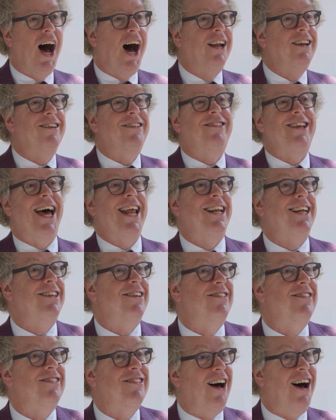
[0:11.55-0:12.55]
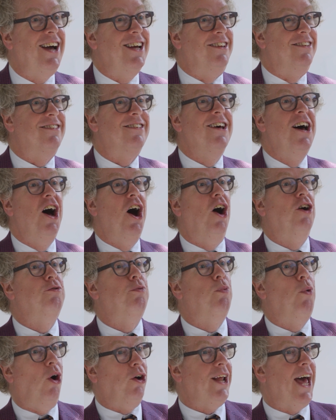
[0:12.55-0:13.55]
understanding the science of
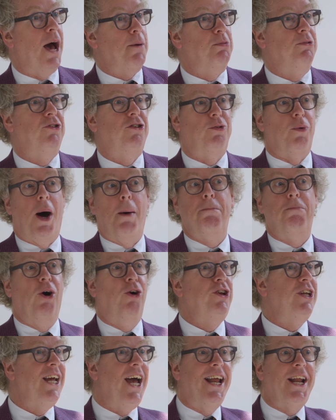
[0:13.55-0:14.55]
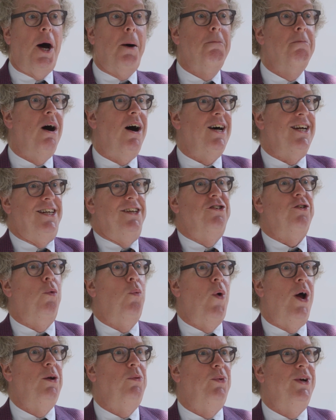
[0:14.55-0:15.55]
what happens to our body and our mind
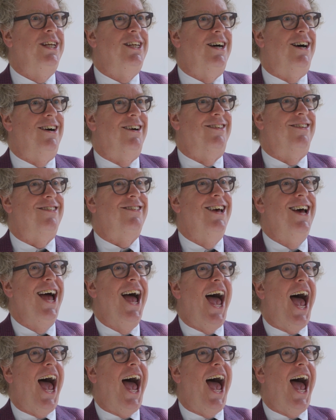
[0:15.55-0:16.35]
when we dance.